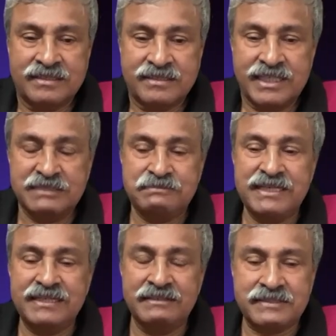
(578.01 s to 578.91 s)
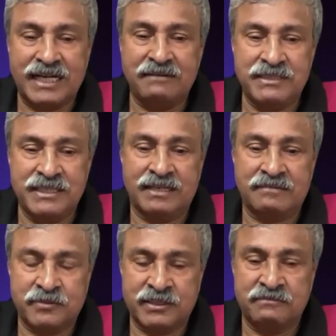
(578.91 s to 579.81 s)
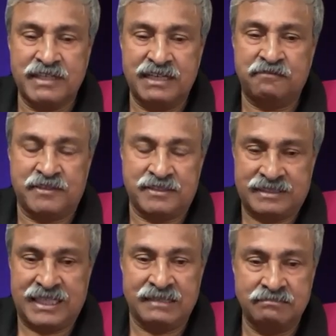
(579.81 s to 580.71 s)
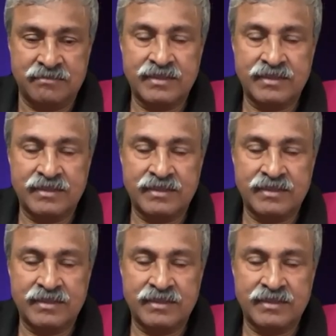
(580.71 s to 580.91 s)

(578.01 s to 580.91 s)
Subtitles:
is being described here for the very first time